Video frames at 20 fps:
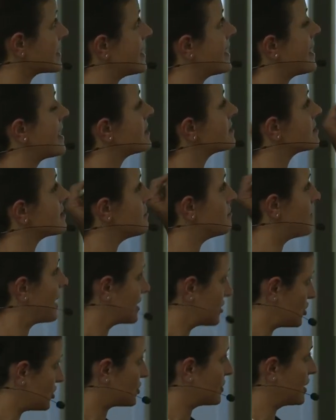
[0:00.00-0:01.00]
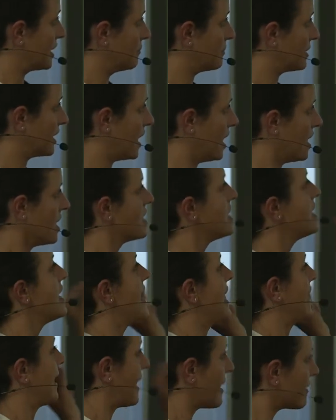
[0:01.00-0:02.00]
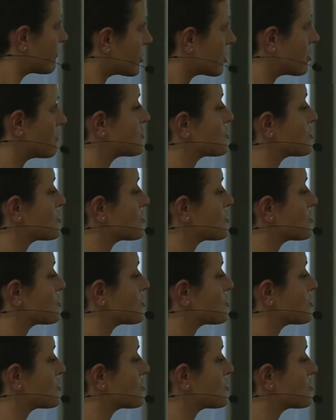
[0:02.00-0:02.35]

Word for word: case, bacteremia, a level of